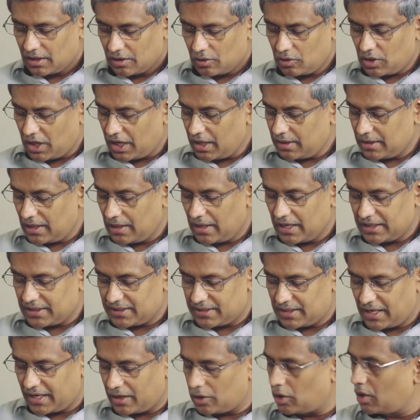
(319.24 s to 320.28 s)
Okay, then let's
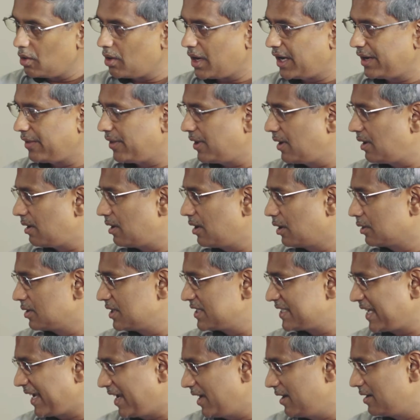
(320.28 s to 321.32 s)
take a look at the
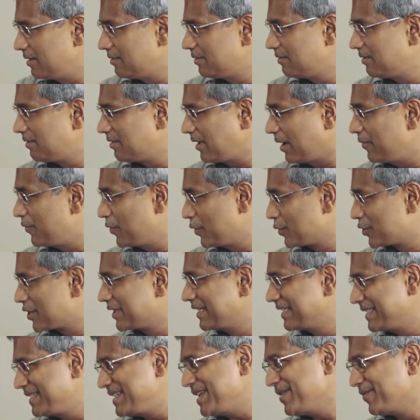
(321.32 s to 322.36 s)
second confusion
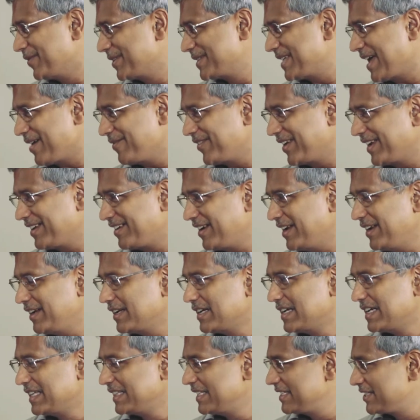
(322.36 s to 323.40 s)
that the team was having, right?
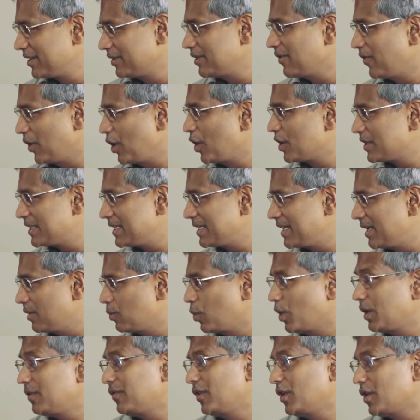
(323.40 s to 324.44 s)
This is on the velocity.
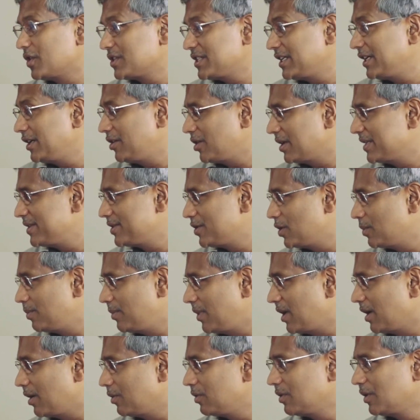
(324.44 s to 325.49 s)
What velocity to assume
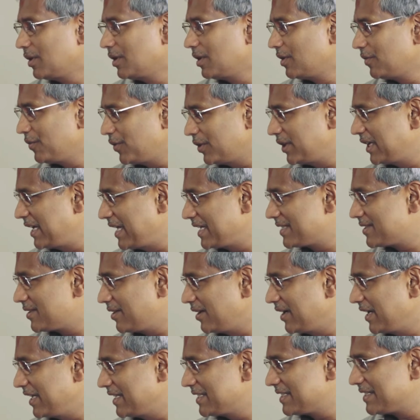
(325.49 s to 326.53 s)
now for the next
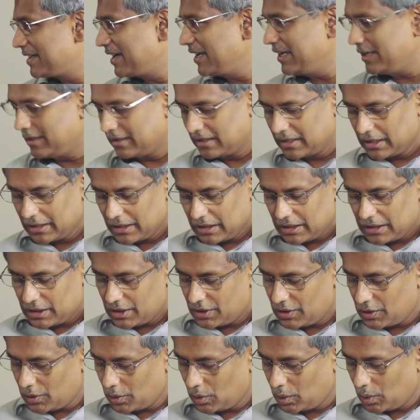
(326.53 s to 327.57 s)
release, right?
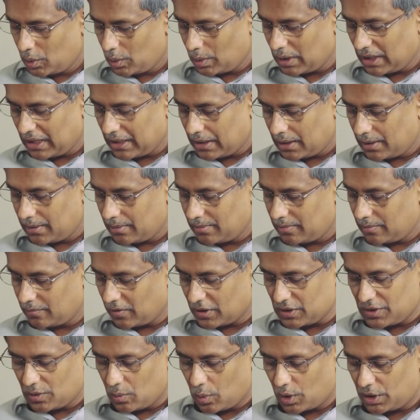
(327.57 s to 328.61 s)
So,
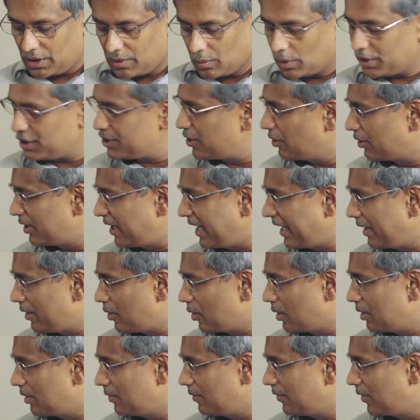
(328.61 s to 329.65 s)
Vasu, what's your take
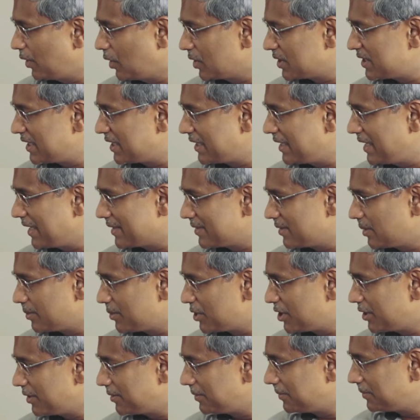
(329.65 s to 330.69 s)
on velocity
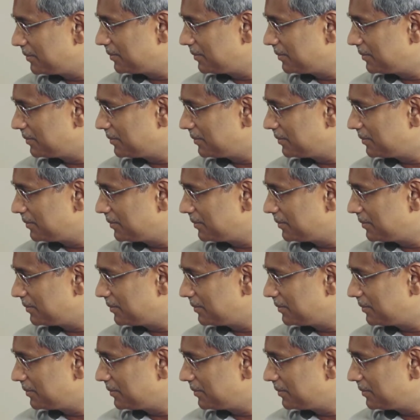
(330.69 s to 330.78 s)
assumption?